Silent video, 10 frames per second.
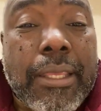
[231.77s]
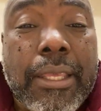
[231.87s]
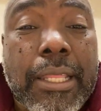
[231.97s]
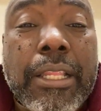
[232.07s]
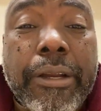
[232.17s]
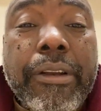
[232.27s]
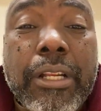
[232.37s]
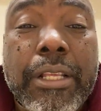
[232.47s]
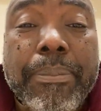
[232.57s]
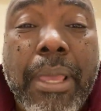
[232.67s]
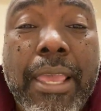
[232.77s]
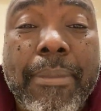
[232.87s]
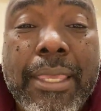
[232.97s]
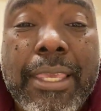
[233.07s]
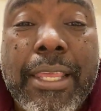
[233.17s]
It literally made
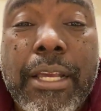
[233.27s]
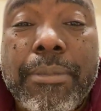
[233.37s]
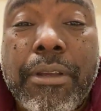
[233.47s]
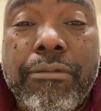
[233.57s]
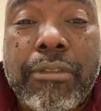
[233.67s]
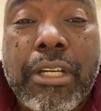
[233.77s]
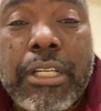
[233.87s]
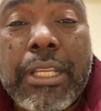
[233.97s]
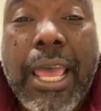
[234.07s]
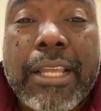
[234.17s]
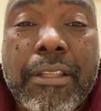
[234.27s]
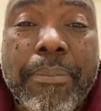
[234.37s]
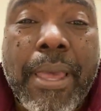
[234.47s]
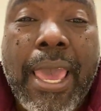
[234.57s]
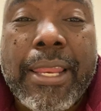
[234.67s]
me get up and run out the
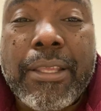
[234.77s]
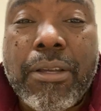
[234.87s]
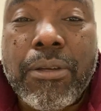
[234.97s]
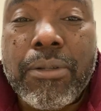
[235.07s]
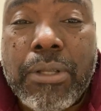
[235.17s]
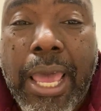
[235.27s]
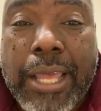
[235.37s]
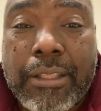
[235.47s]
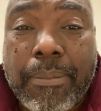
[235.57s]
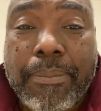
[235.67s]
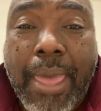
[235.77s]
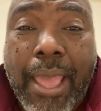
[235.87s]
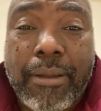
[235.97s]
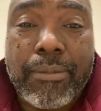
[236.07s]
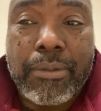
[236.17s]
patio, out the
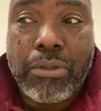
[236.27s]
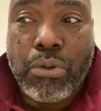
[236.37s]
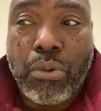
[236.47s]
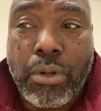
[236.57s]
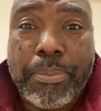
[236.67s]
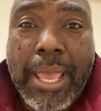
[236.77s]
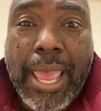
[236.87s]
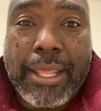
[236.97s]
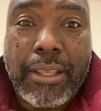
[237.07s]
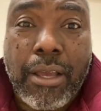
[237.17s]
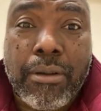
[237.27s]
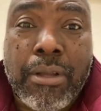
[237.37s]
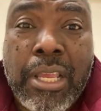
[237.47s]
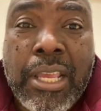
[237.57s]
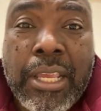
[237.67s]
back door patio,
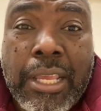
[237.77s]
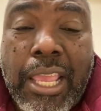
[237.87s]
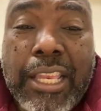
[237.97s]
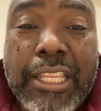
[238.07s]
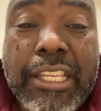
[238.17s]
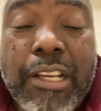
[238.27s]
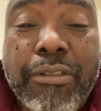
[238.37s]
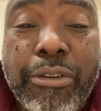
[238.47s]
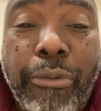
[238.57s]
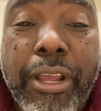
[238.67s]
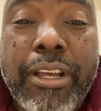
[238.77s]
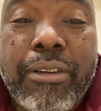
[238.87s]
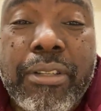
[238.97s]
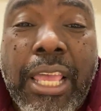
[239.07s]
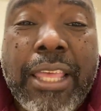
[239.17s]
and lean over the rail,
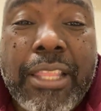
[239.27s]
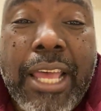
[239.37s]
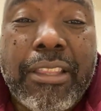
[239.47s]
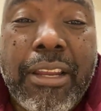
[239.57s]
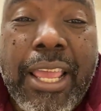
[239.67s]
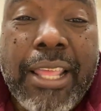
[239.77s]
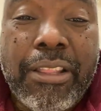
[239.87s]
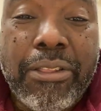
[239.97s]
and I thought I had